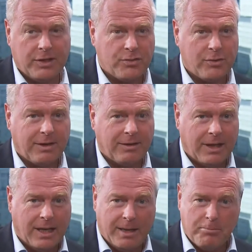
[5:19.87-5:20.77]
He's
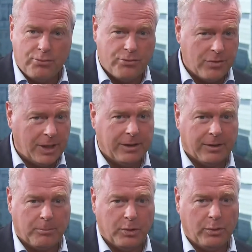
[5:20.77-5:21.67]
written a
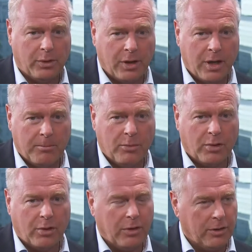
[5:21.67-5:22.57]
brilliant
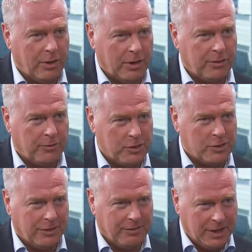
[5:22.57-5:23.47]
book on
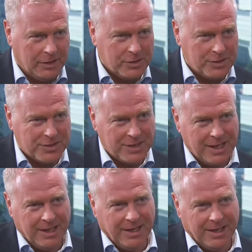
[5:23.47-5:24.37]
artificial intelligence,
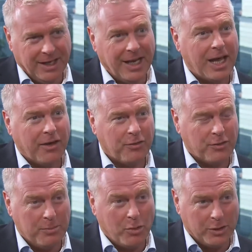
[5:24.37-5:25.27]
Life
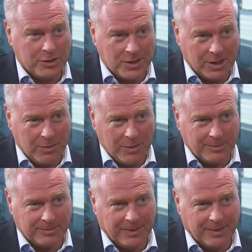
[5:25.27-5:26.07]
3.0.